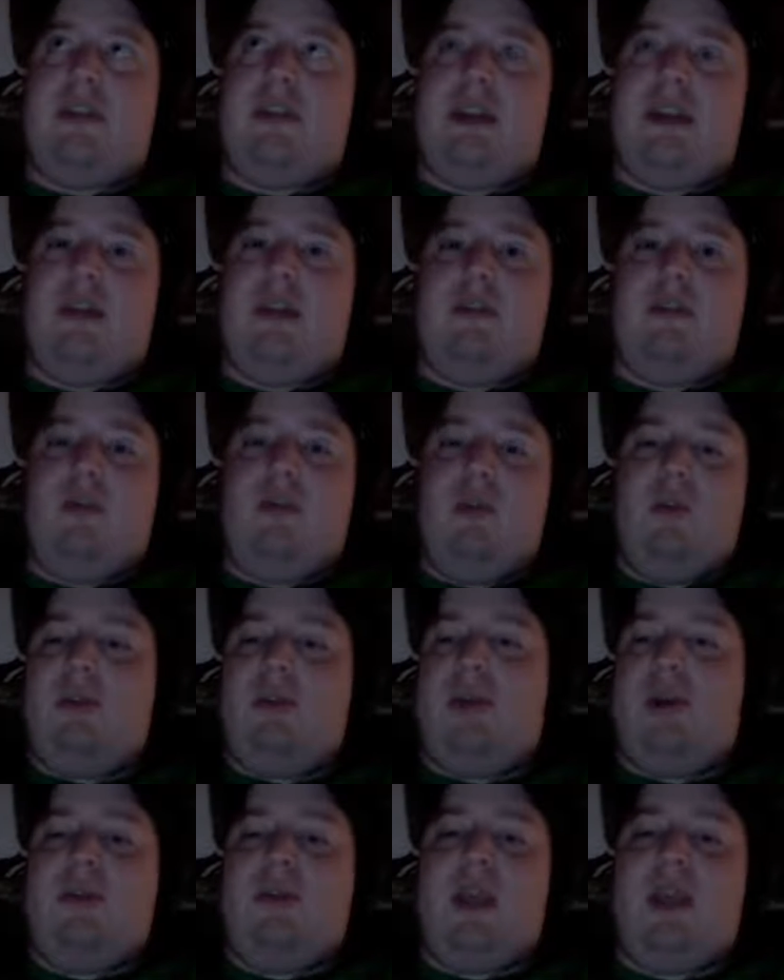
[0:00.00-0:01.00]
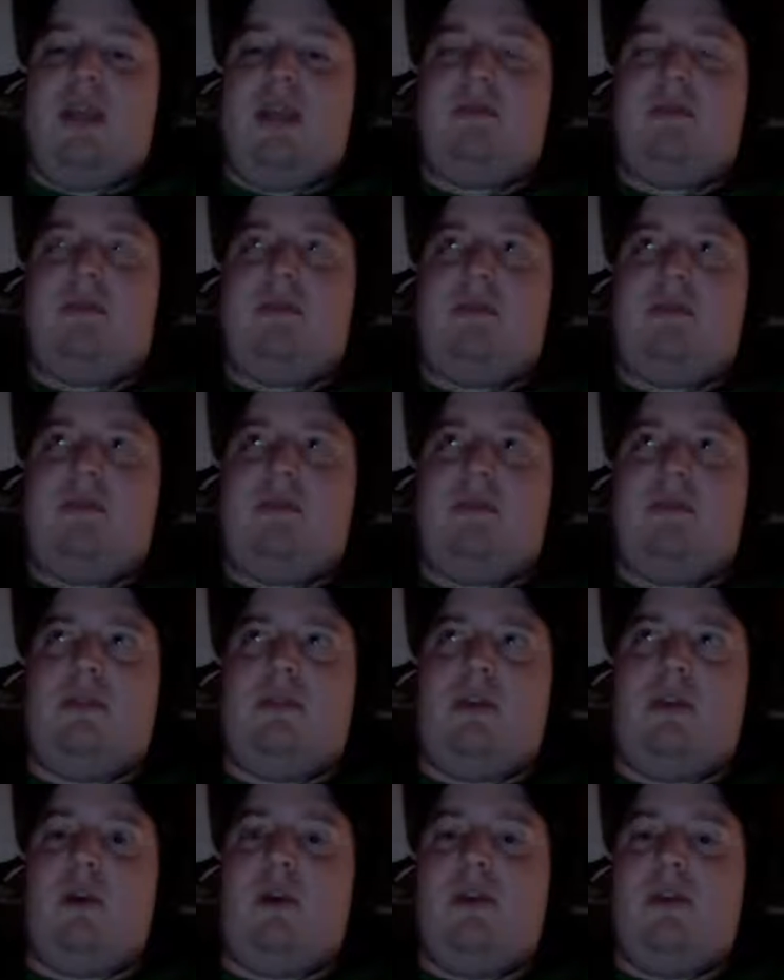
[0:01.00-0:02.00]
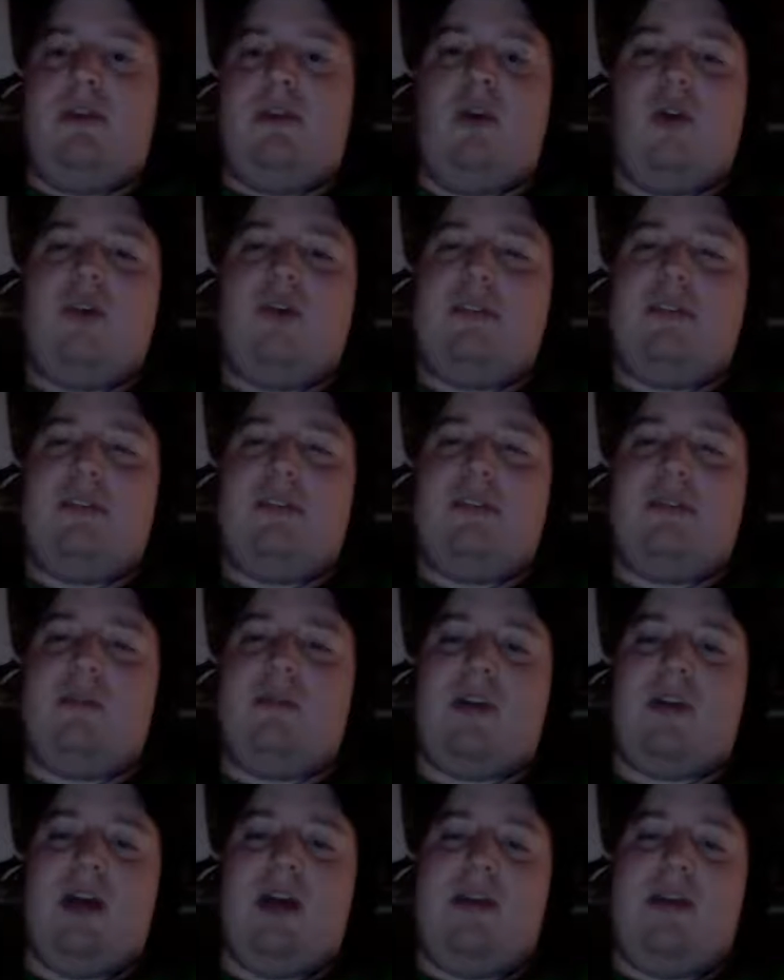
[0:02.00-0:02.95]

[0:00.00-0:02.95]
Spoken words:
the World Cup games, you always go off at the same time.